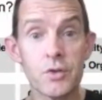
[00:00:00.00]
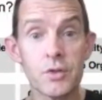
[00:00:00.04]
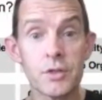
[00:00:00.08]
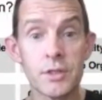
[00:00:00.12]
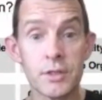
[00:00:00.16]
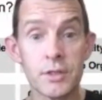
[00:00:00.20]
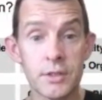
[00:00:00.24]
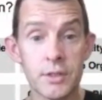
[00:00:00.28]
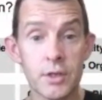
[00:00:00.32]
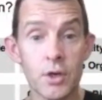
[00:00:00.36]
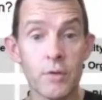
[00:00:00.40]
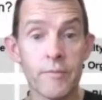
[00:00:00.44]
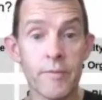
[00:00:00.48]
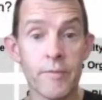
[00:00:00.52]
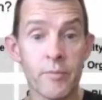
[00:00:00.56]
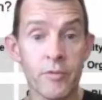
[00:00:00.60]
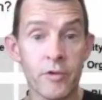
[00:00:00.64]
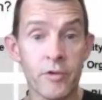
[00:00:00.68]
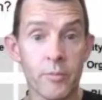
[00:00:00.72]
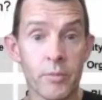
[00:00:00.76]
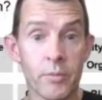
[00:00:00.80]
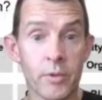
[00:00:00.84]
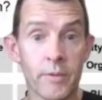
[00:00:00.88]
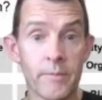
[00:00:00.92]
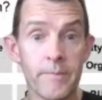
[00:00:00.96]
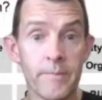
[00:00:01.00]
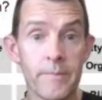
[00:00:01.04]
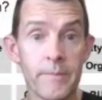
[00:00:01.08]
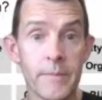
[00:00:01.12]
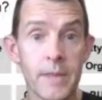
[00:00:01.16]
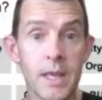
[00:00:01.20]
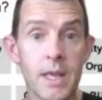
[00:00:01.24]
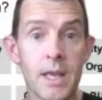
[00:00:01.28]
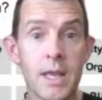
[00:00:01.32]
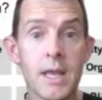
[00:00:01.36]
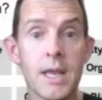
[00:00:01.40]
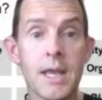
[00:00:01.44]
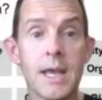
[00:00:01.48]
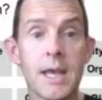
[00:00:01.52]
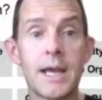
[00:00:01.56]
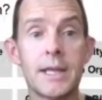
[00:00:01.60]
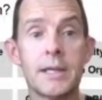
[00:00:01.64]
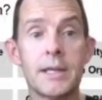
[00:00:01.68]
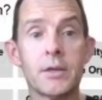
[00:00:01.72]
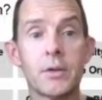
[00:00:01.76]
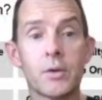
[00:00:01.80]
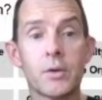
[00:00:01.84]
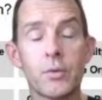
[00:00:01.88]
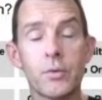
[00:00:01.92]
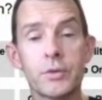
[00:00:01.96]
to solve a problem. And
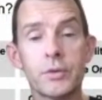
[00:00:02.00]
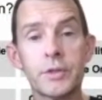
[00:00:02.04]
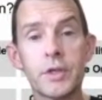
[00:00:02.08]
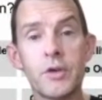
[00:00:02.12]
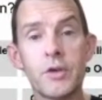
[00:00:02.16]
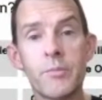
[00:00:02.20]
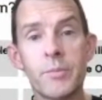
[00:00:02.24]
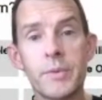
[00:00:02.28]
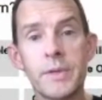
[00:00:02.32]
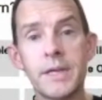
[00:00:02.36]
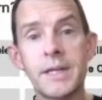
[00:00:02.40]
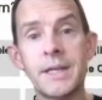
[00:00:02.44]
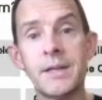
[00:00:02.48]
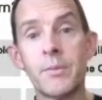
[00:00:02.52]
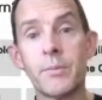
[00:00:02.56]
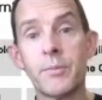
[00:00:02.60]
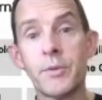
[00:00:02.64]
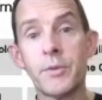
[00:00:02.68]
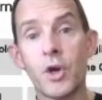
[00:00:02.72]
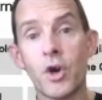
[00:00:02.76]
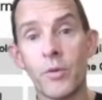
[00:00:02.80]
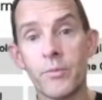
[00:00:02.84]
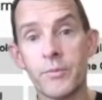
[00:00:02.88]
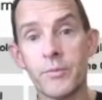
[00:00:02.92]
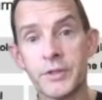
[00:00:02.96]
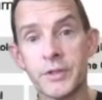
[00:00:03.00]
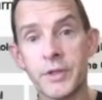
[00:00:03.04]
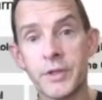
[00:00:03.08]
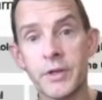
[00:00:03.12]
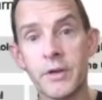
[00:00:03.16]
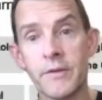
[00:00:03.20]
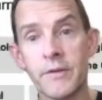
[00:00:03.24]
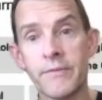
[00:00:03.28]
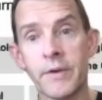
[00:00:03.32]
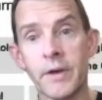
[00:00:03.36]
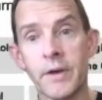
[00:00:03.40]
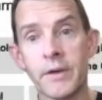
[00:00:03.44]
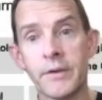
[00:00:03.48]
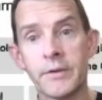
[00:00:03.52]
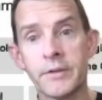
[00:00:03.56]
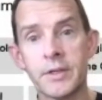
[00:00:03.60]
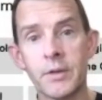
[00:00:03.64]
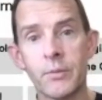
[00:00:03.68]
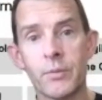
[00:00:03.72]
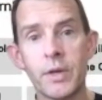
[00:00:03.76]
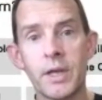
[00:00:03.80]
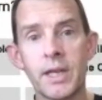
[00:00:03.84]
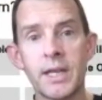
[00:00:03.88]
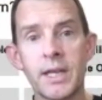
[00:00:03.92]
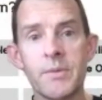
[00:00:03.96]
you'll also be an observer. So
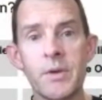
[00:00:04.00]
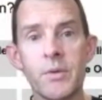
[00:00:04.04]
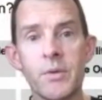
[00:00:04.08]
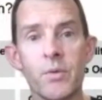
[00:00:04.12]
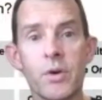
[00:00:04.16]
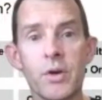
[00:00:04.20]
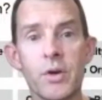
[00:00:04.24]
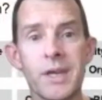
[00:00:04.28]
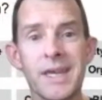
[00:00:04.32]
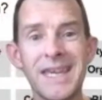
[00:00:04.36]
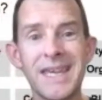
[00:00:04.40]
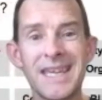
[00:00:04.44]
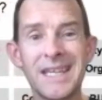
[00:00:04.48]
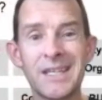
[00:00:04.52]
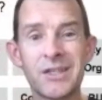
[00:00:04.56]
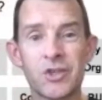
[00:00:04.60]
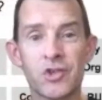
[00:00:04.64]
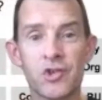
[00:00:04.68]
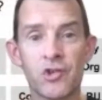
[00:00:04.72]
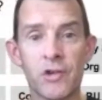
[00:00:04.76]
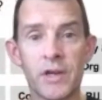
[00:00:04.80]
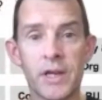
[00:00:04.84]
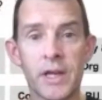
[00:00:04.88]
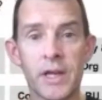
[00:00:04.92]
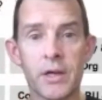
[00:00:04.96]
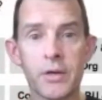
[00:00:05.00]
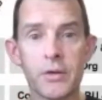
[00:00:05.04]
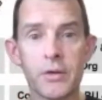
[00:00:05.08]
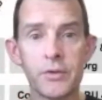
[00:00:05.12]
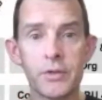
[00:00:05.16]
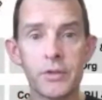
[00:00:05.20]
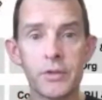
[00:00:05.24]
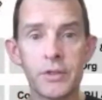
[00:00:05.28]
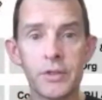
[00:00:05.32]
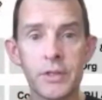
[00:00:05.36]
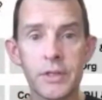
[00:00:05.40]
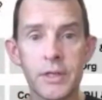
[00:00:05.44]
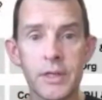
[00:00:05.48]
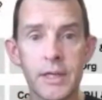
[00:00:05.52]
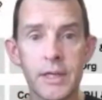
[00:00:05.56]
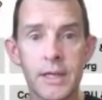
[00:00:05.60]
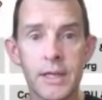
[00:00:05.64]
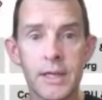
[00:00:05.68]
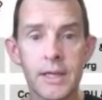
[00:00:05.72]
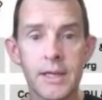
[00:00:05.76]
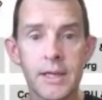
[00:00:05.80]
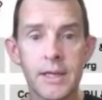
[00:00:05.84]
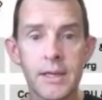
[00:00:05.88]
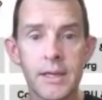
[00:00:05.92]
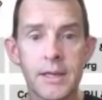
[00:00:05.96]
we're going to be working in trios.
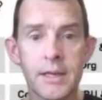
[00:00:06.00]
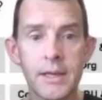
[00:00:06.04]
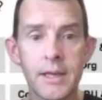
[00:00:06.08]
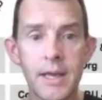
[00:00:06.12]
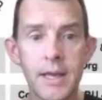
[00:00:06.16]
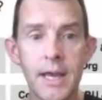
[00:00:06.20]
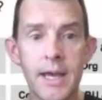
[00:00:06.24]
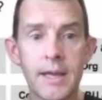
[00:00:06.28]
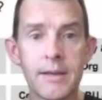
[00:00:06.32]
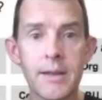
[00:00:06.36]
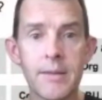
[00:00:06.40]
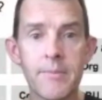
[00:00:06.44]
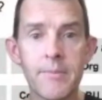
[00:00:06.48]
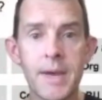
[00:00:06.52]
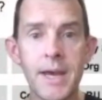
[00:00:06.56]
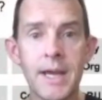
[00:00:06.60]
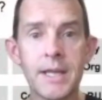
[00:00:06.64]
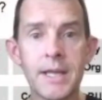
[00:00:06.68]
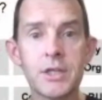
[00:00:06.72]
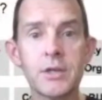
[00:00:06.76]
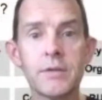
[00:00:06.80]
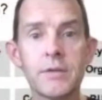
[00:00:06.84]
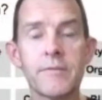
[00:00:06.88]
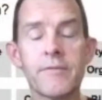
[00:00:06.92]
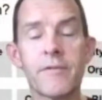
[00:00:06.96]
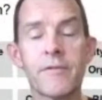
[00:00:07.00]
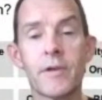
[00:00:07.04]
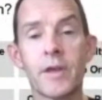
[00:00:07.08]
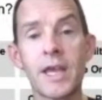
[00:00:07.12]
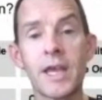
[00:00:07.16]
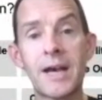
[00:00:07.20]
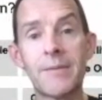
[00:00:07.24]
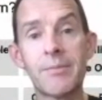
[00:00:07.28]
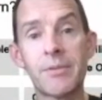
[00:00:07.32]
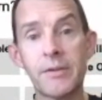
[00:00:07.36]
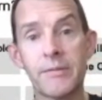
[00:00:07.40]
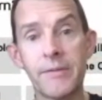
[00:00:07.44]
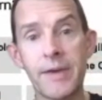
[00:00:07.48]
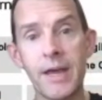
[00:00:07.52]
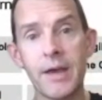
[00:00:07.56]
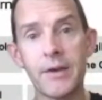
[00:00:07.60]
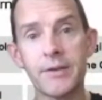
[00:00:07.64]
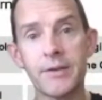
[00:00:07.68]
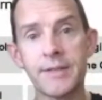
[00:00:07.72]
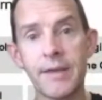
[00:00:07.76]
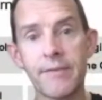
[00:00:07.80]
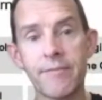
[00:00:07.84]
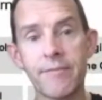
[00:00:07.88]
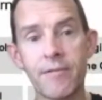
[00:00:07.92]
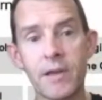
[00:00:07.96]
And imagine for a couple of
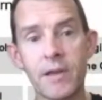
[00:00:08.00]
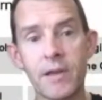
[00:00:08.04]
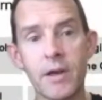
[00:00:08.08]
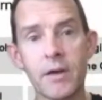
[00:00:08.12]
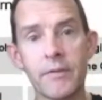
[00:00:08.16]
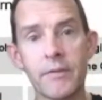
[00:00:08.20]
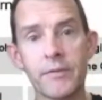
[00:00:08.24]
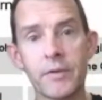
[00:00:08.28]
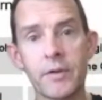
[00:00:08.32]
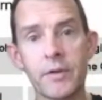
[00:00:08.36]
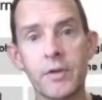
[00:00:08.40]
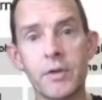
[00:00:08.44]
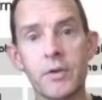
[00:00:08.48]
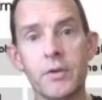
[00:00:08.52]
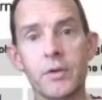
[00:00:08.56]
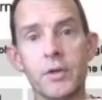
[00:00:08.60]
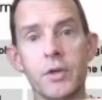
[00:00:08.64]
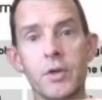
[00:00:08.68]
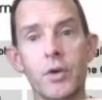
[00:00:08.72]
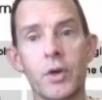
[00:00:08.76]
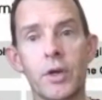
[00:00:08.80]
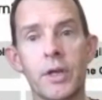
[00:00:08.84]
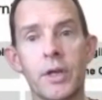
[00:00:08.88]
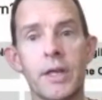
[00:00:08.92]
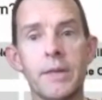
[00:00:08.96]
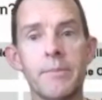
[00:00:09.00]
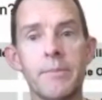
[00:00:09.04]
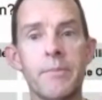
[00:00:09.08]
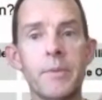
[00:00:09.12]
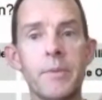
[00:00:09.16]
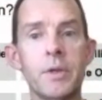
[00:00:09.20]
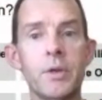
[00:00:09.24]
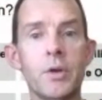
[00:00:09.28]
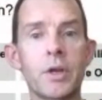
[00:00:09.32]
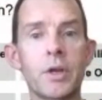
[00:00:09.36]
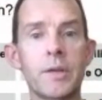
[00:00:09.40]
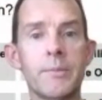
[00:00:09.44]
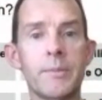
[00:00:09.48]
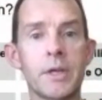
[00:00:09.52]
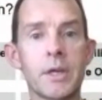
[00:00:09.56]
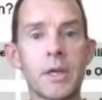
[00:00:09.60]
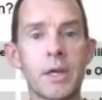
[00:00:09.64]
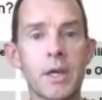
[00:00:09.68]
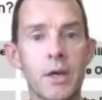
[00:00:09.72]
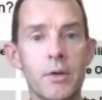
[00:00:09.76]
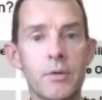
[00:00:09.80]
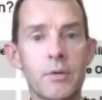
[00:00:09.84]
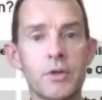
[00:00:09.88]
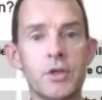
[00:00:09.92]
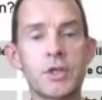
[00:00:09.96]
hours every afternoon, you're going to be
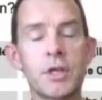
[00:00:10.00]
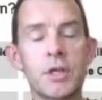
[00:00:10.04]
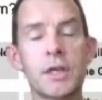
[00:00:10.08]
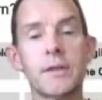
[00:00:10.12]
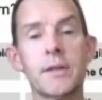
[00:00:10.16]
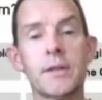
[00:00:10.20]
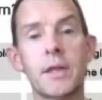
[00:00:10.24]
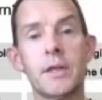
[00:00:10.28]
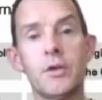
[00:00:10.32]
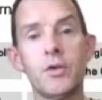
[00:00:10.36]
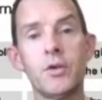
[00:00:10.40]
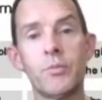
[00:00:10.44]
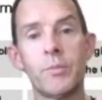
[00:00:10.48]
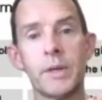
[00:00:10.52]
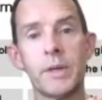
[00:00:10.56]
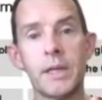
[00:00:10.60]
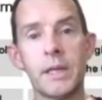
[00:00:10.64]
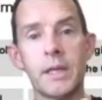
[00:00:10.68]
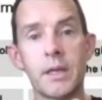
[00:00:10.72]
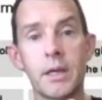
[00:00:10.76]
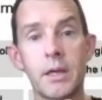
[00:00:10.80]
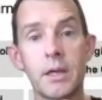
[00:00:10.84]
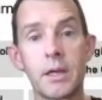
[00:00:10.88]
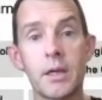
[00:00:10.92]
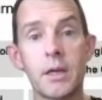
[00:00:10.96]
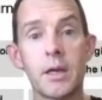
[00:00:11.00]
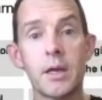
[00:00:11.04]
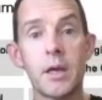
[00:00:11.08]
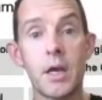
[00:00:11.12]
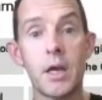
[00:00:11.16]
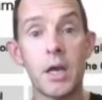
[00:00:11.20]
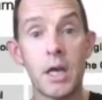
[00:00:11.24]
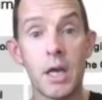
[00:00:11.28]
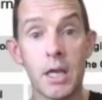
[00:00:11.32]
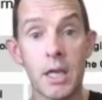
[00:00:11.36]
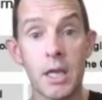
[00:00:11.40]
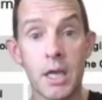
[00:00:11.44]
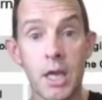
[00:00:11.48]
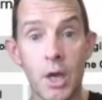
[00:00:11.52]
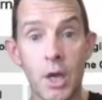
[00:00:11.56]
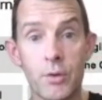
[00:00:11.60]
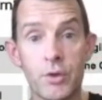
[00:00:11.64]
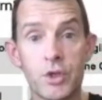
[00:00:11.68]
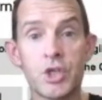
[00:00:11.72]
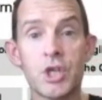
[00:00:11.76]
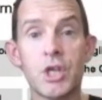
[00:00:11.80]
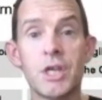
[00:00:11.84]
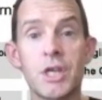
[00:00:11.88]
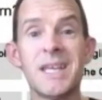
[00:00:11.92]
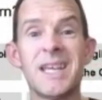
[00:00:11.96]
coaching, then you'll be
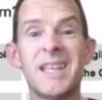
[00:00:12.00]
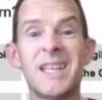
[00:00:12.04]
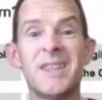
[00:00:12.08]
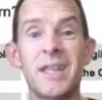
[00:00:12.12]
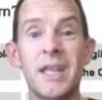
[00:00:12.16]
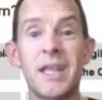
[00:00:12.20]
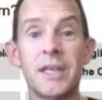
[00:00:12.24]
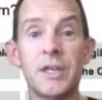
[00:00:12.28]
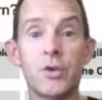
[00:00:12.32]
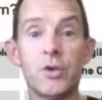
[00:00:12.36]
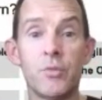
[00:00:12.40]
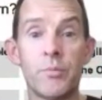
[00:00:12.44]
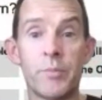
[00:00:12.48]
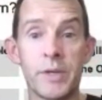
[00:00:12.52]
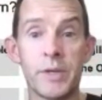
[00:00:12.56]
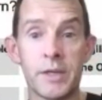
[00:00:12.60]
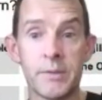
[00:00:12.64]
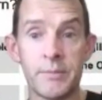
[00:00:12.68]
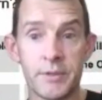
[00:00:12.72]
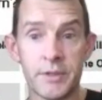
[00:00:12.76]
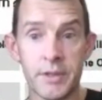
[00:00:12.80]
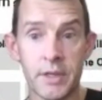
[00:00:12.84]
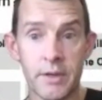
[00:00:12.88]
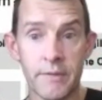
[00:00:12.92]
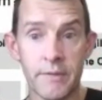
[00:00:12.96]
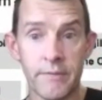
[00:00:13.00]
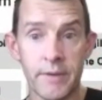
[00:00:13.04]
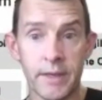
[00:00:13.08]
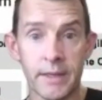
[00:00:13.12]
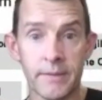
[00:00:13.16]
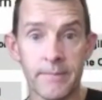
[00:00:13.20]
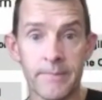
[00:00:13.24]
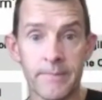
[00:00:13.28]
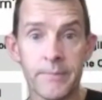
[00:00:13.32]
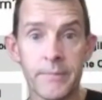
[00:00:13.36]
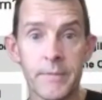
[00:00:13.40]
coachee, and then you'll be observing.